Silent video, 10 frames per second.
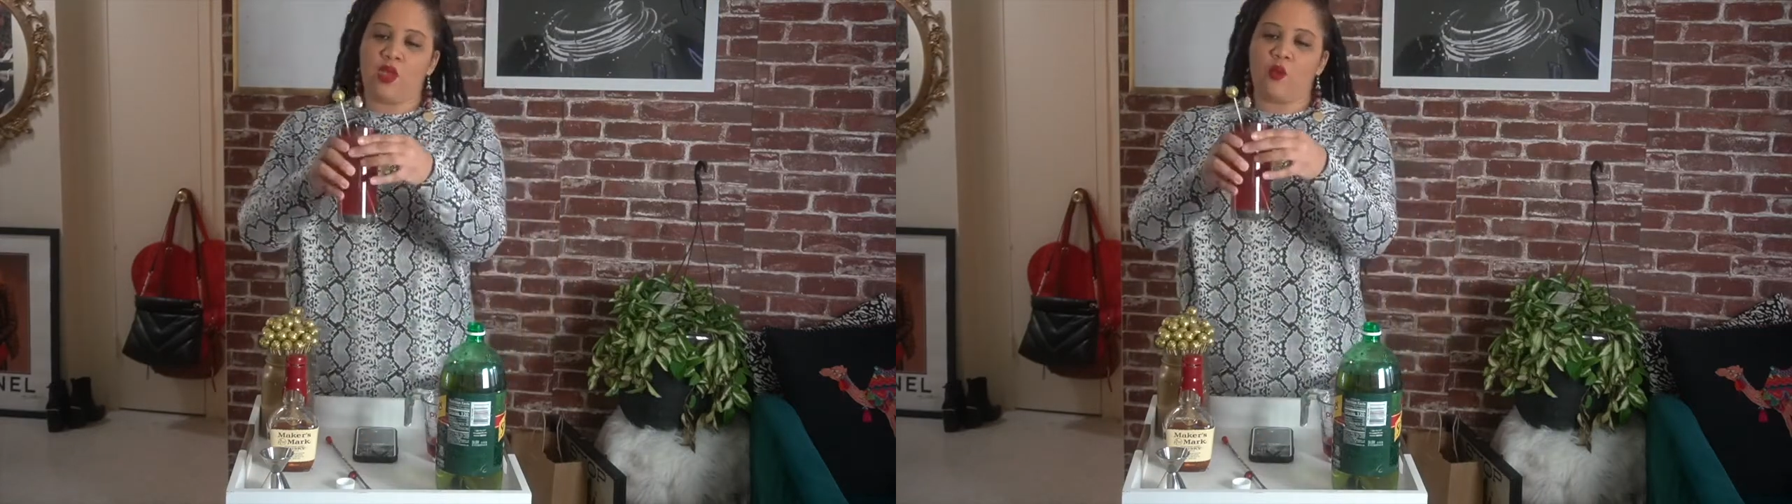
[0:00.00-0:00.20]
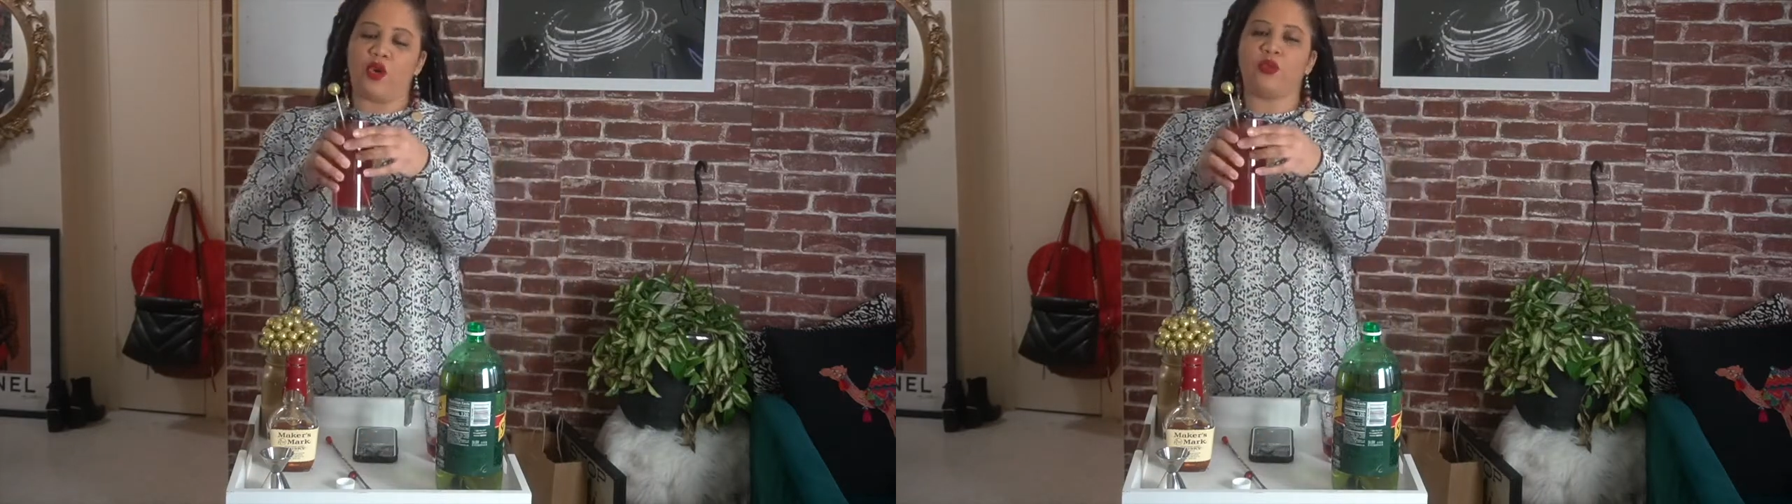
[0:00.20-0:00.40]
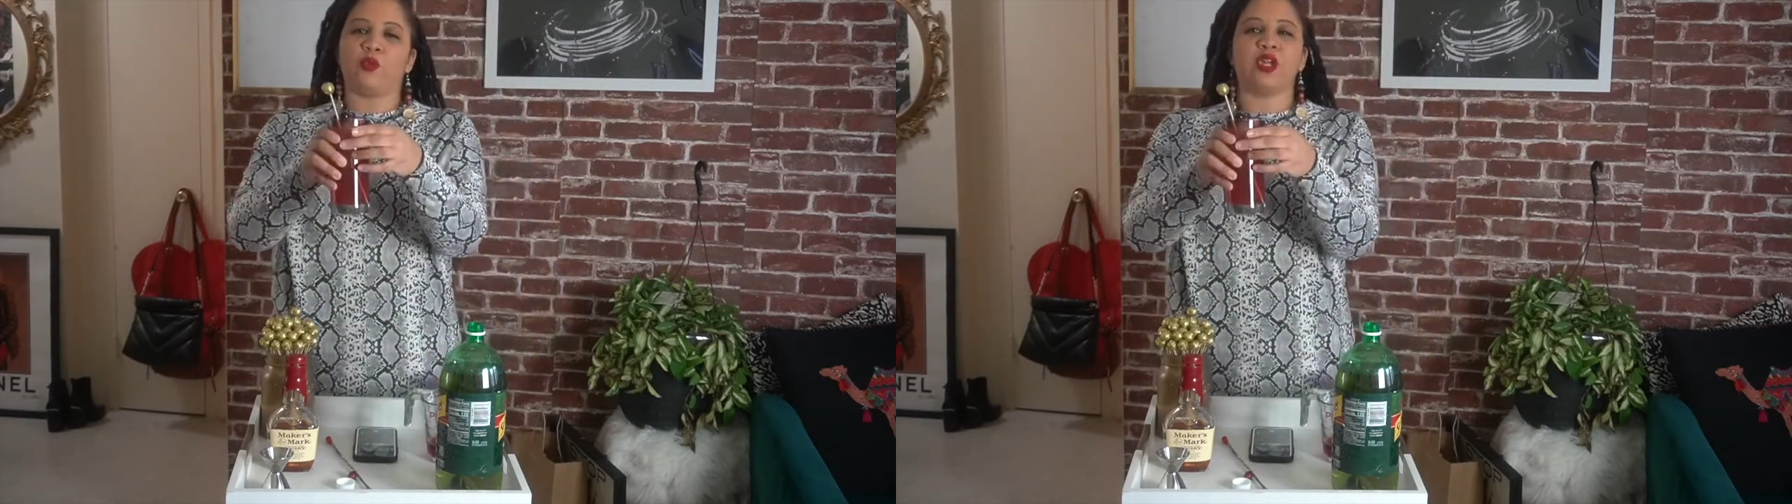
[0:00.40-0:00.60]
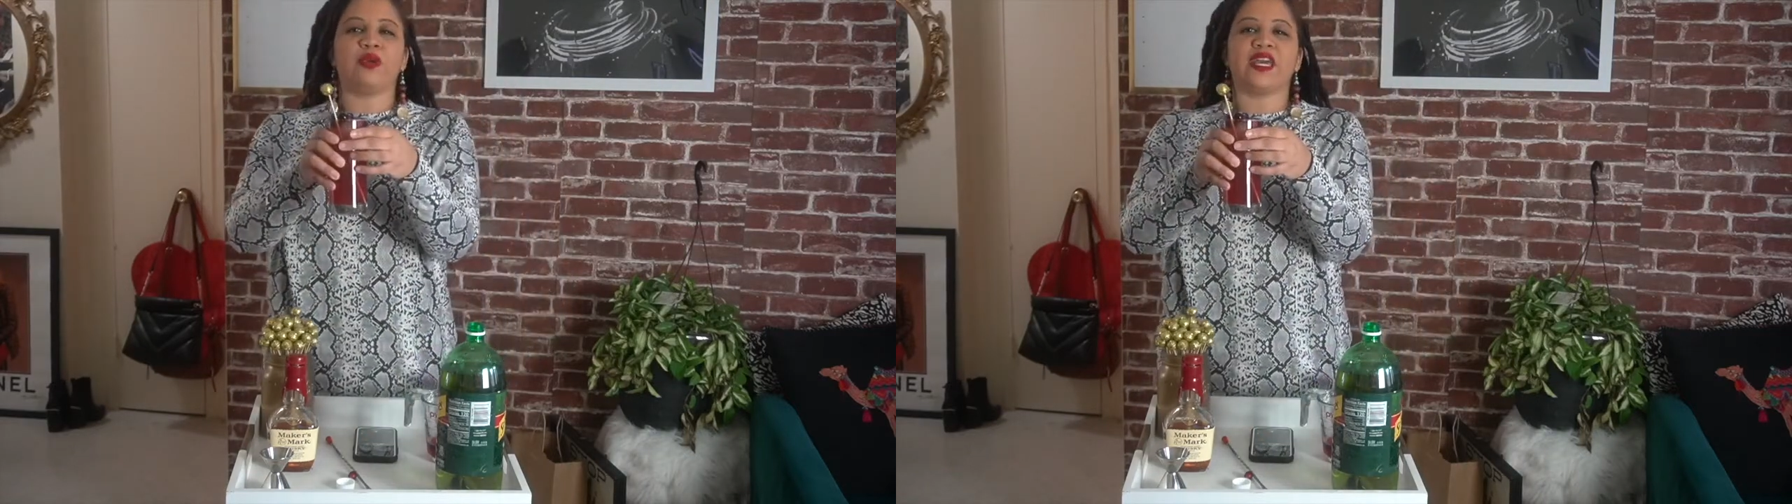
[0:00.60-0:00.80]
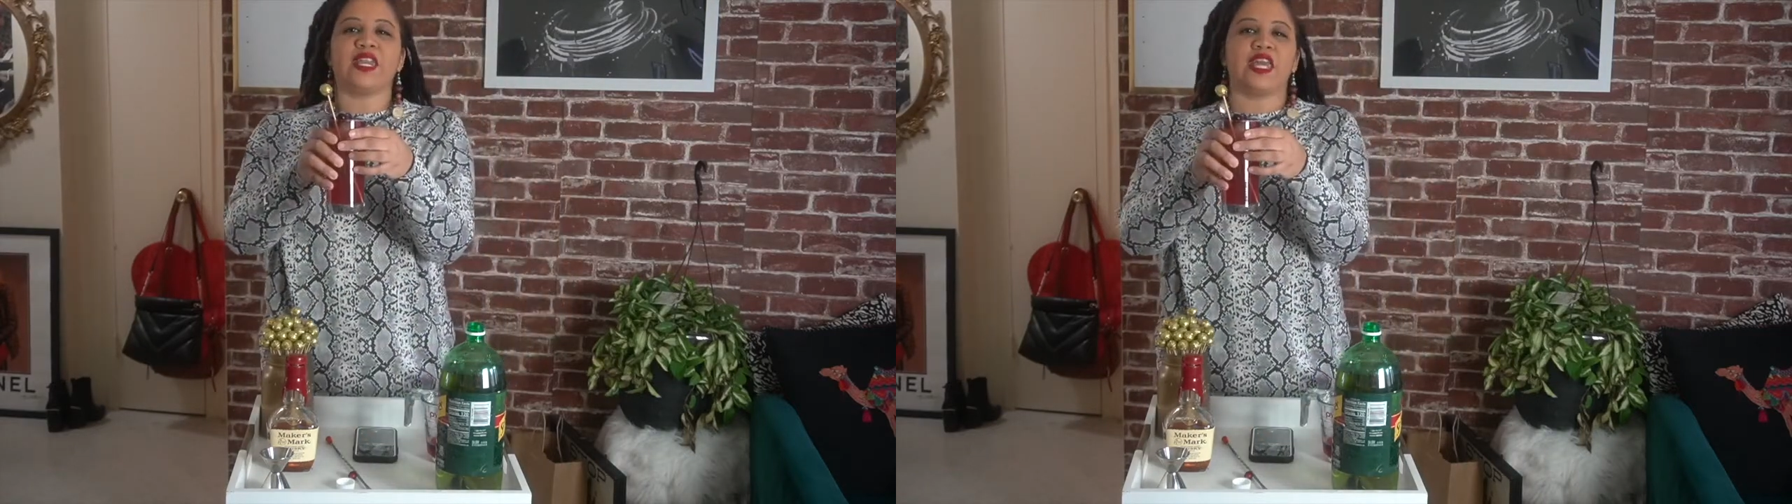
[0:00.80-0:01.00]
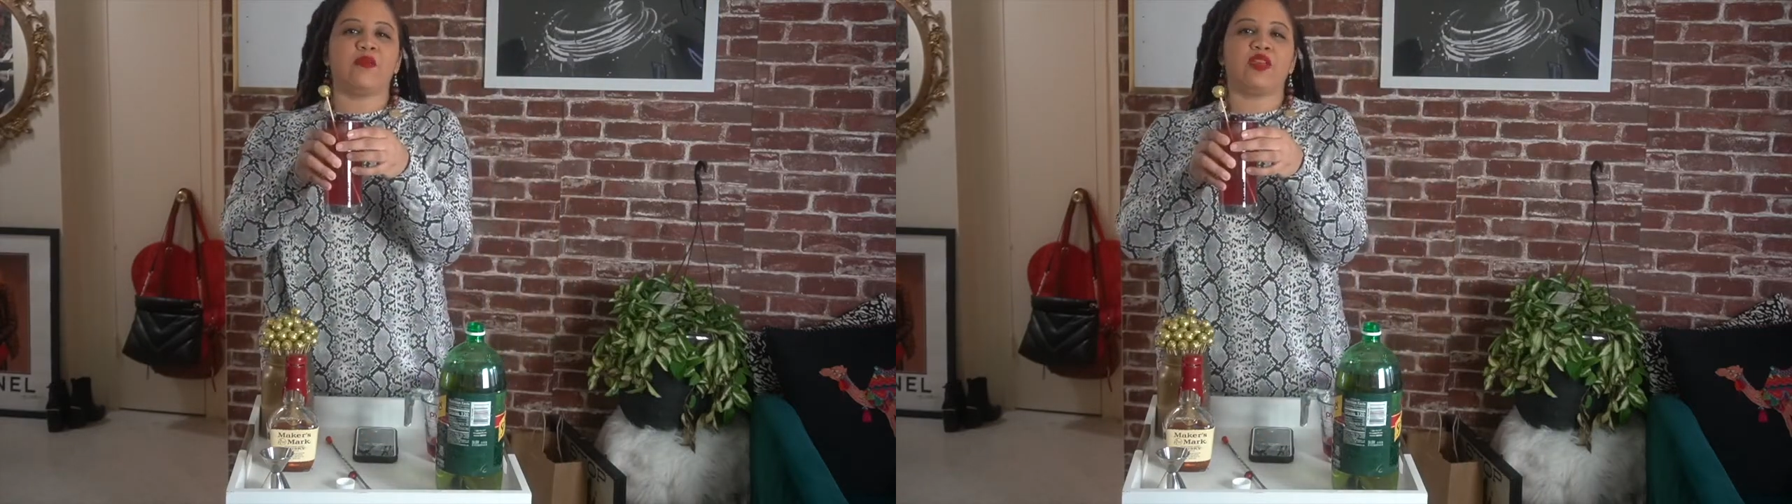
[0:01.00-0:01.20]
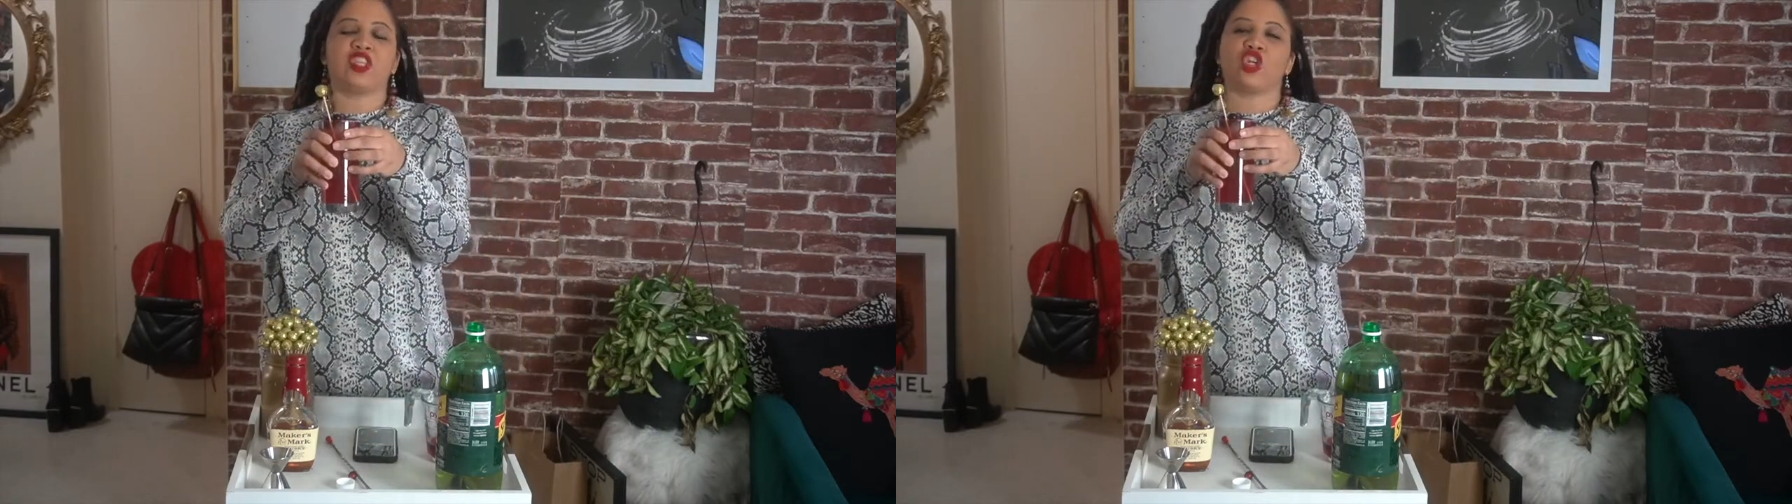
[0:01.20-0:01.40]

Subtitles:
What are we gonna name it?